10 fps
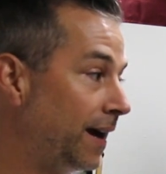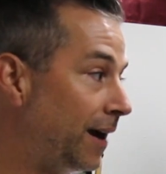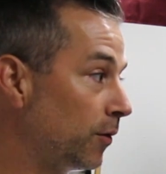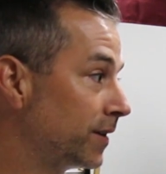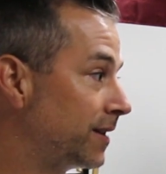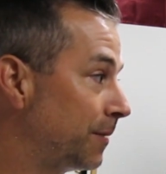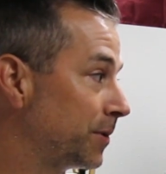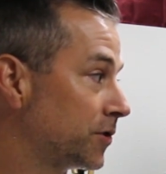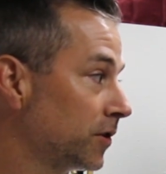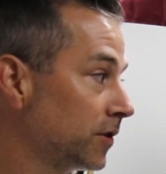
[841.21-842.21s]
how the
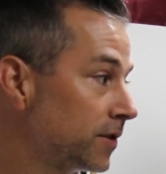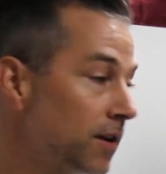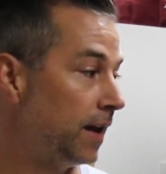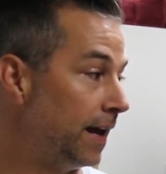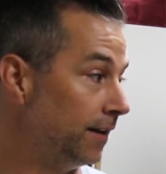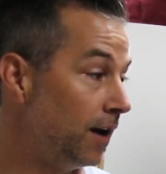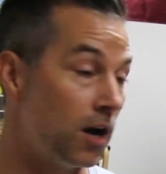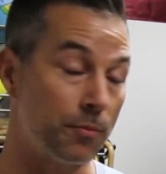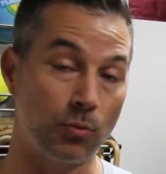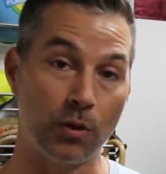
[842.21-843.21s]
temperatures end
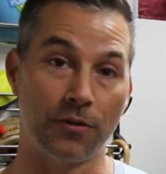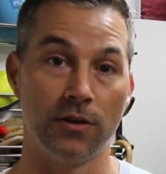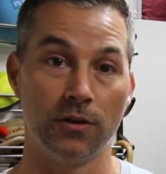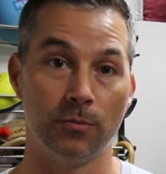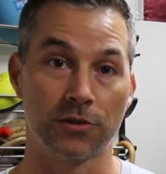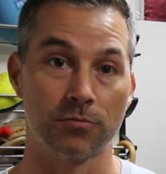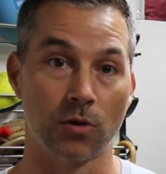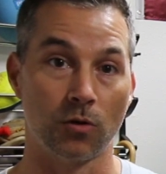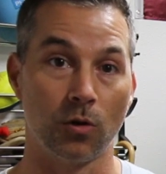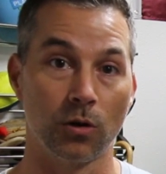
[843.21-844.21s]
up with the
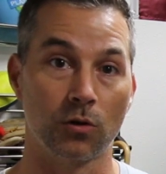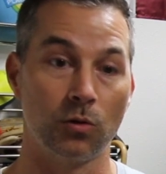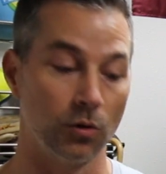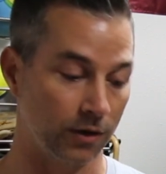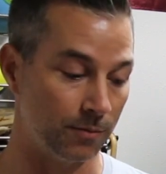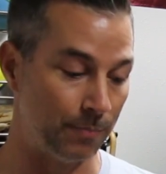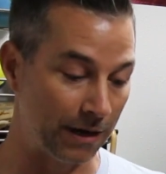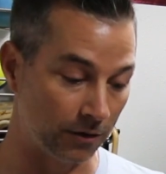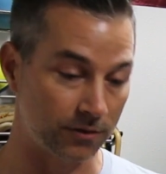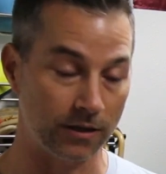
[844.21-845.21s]
Mishimoto oil cooler
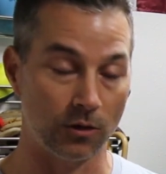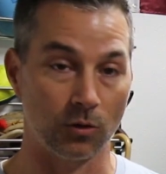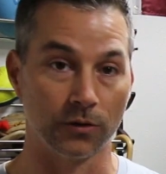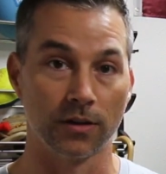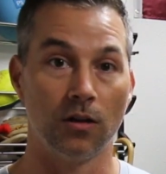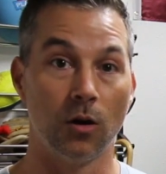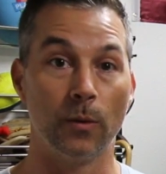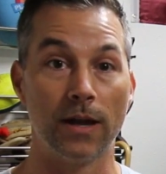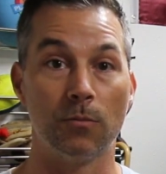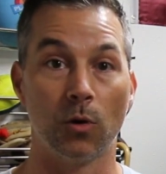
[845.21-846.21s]
compared to the old
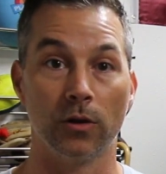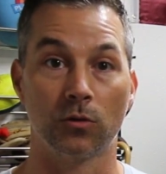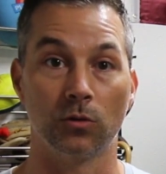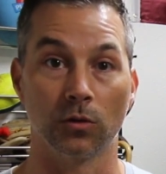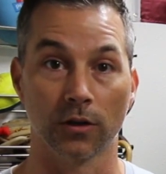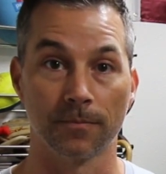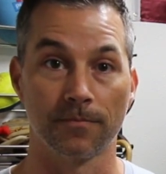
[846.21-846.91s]
OEM oil cooler.